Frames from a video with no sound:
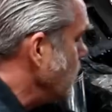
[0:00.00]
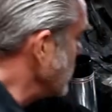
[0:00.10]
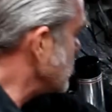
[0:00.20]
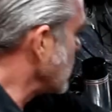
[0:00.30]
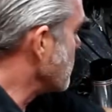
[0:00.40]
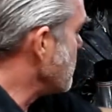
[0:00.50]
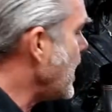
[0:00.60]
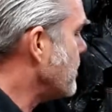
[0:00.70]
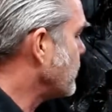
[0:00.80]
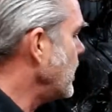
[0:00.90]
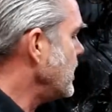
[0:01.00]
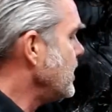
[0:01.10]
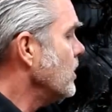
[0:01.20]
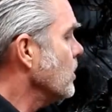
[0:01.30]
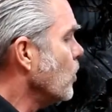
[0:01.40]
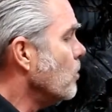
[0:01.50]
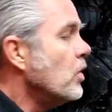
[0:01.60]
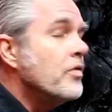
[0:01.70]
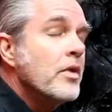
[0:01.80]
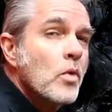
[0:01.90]
use our map right here, we'll
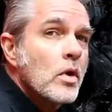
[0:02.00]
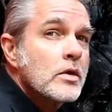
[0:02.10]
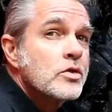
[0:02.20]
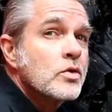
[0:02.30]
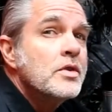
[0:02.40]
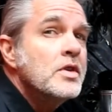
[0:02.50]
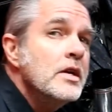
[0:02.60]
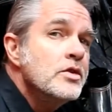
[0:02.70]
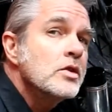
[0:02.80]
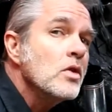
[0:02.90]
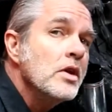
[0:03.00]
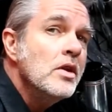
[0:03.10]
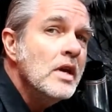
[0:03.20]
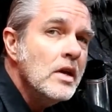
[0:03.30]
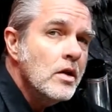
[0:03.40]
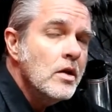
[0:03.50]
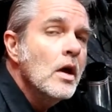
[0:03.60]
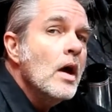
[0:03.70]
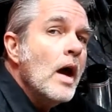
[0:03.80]
put them where they're strategically needed